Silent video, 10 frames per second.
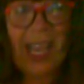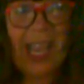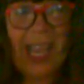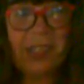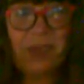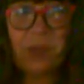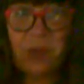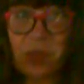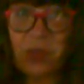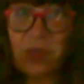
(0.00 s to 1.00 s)
and the
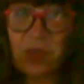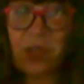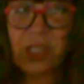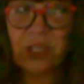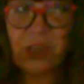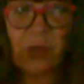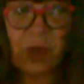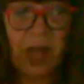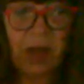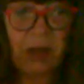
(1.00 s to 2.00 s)
world according to
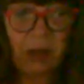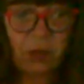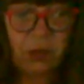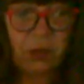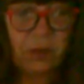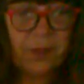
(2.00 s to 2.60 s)
our own